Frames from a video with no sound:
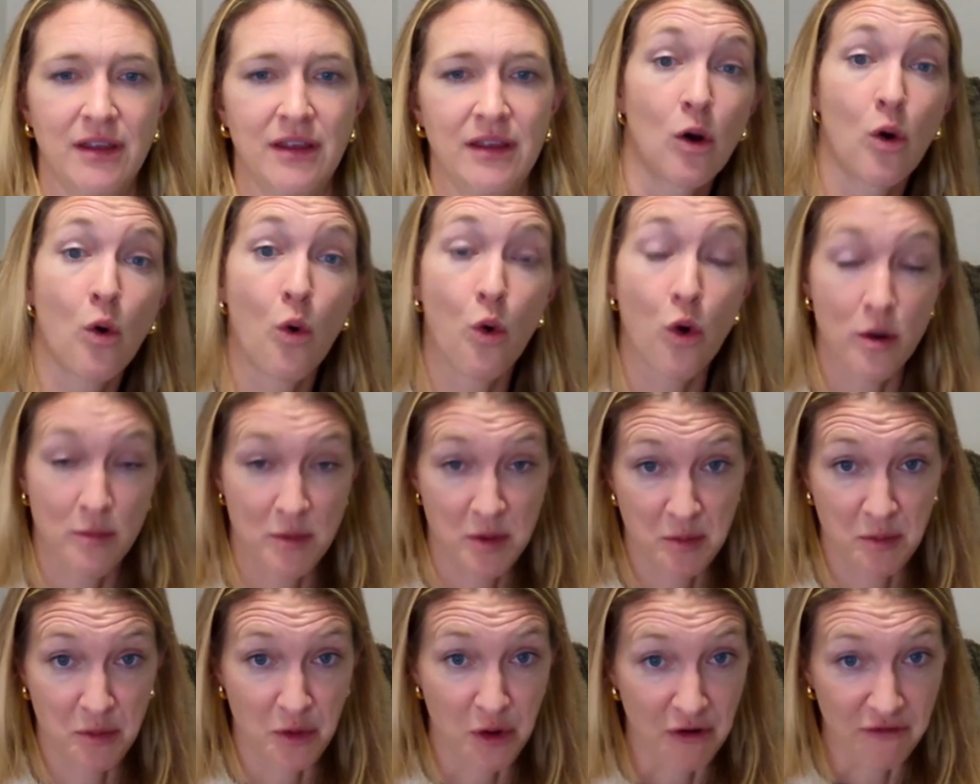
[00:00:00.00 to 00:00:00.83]

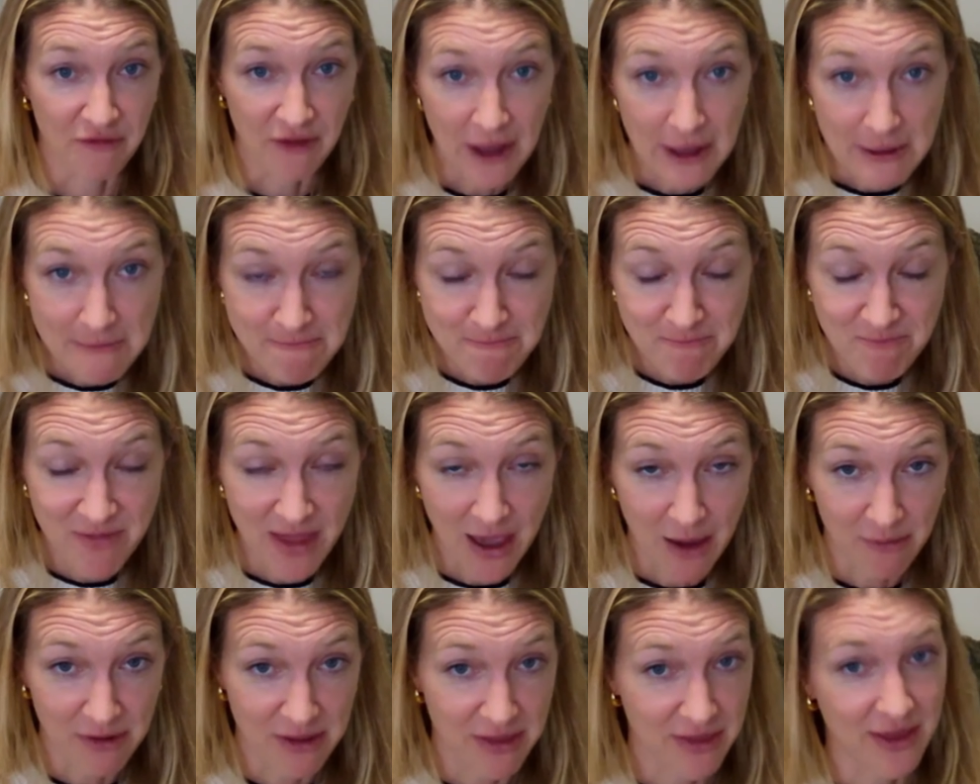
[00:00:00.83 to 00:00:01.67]
hormone profile
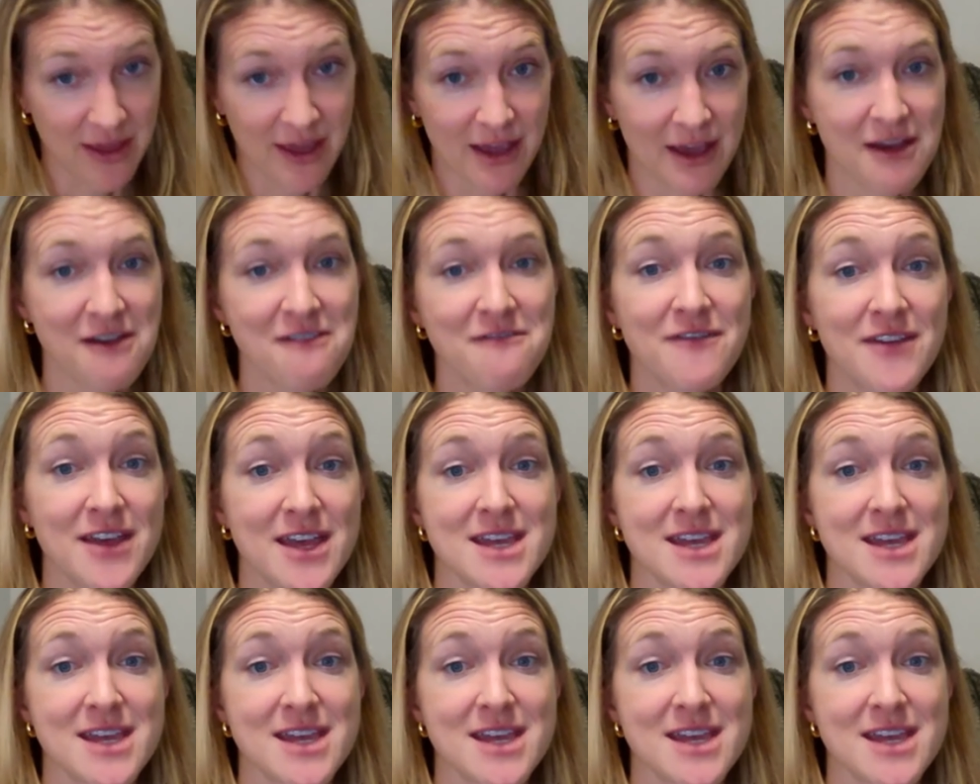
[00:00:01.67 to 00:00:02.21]
that we think of